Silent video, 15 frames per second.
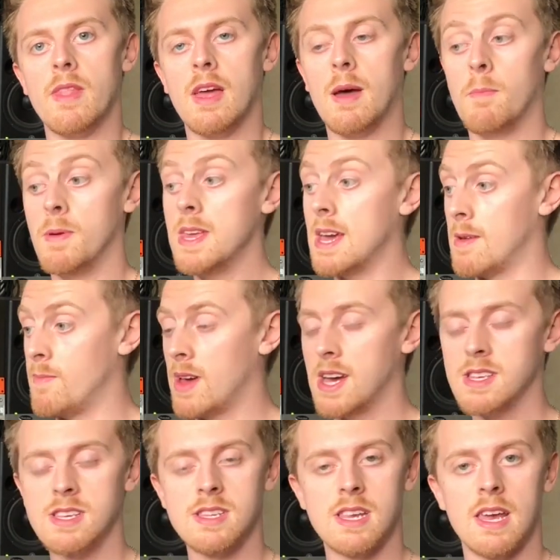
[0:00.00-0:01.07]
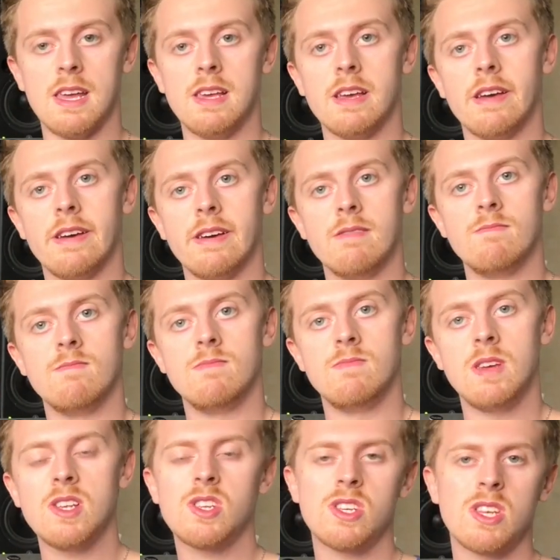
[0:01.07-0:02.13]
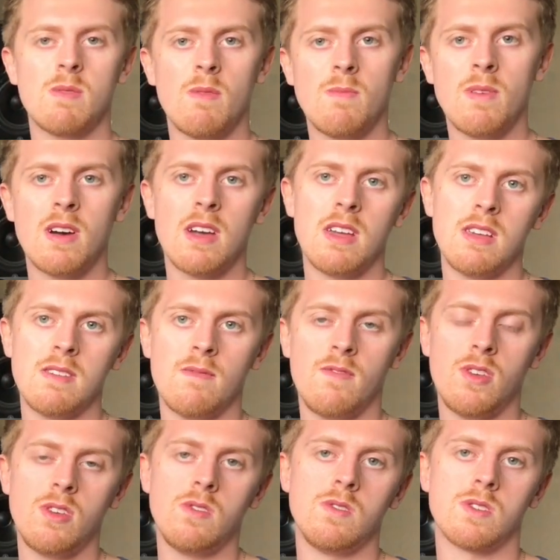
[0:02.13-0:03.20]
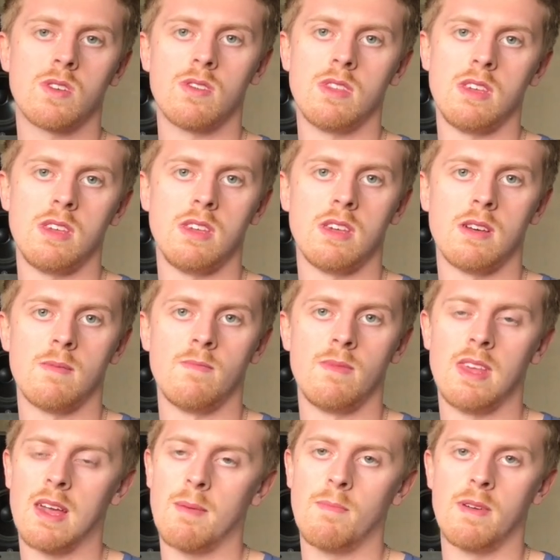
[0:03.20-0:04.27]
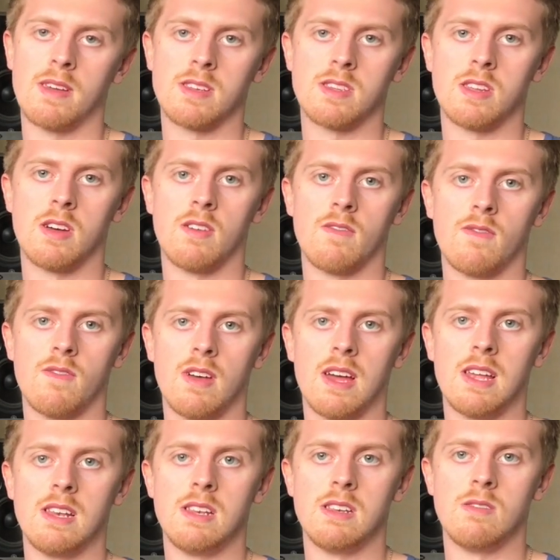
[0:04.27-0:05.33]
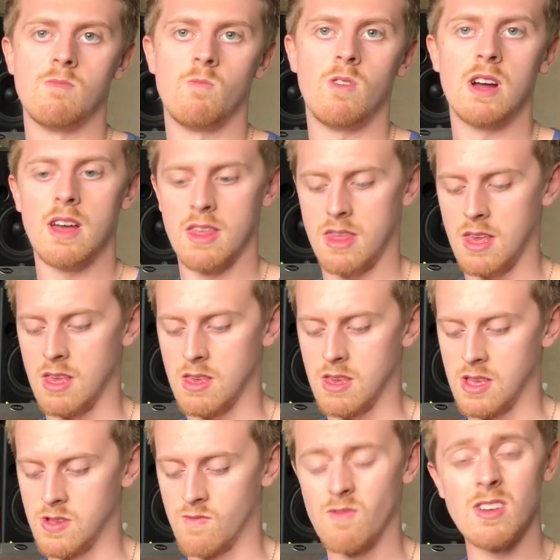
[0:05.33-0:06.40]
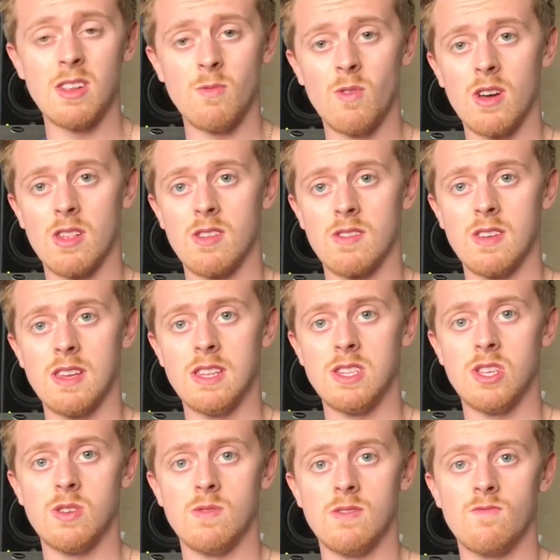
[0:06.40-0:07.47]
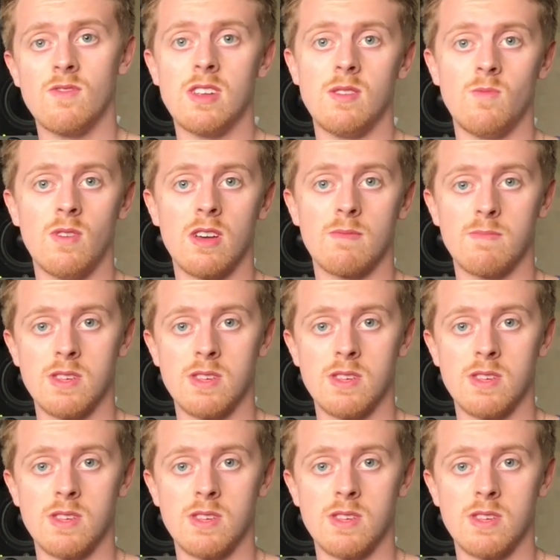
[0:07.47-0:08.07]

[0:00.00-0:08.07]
But yeah, as I say, that's just some of my views on the Ampeg stuff and why I think it's really worth looking into and really worth